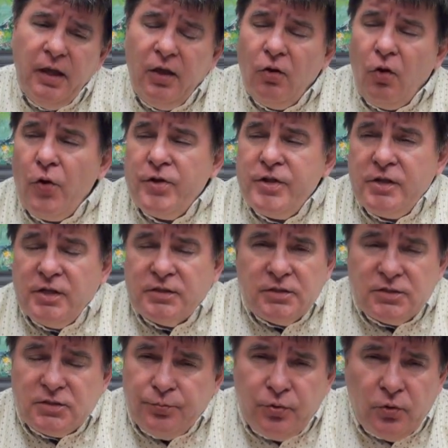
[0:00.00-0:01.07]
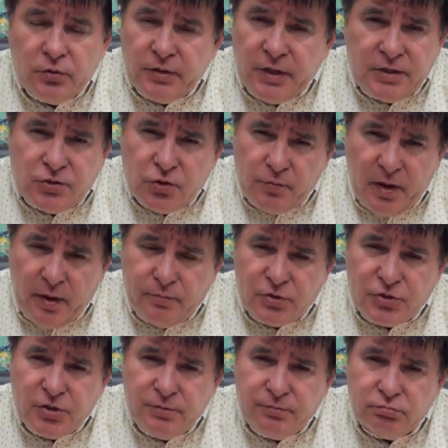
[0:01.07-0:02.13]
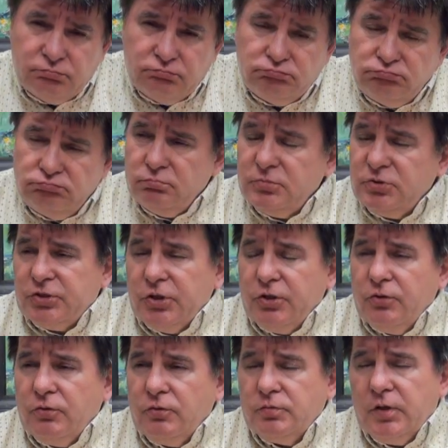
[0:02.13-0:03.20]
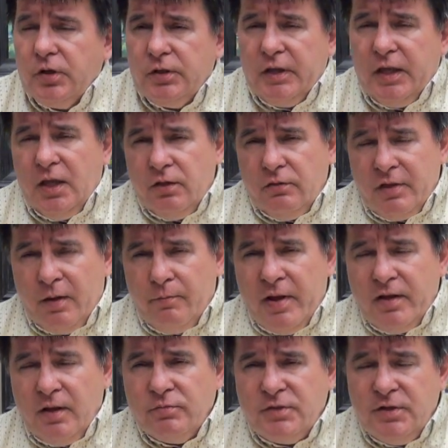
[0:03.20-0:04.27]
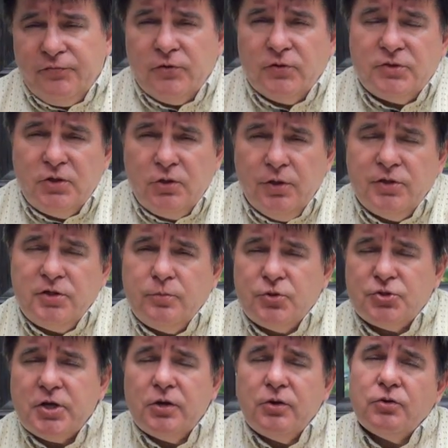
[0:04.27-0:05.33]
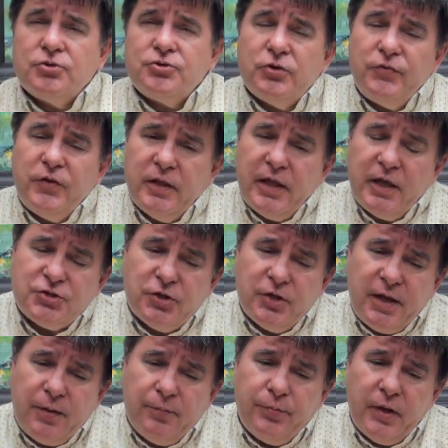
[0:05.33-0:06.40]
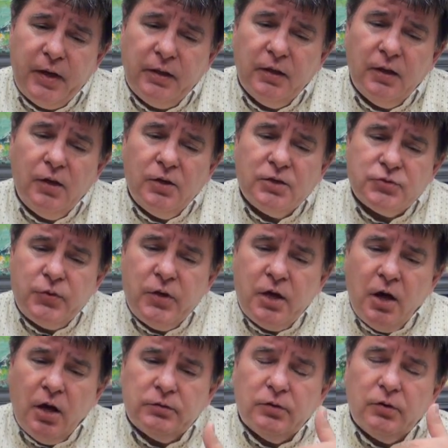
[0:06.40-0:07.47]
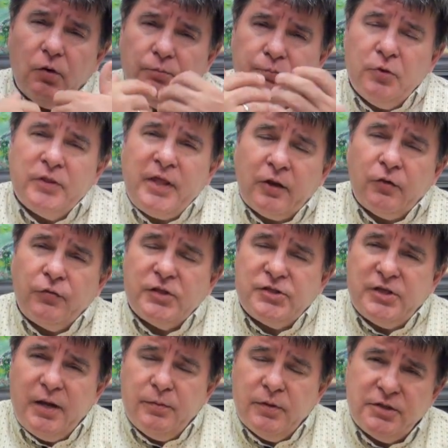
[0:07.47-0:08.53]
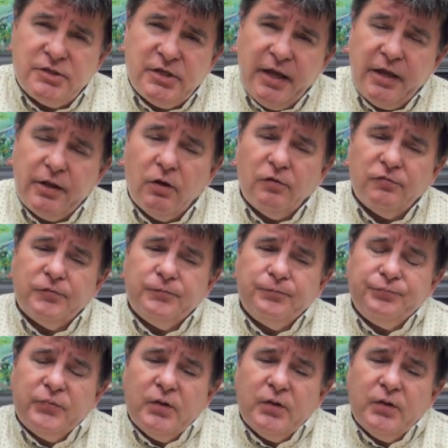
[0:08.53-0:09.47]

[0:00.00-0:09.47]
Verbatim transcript: He already doesn't support NATO membership, so he, that made him different to Yulia Tymoshenko during the election campaign. So he can't put that on the table and take it off.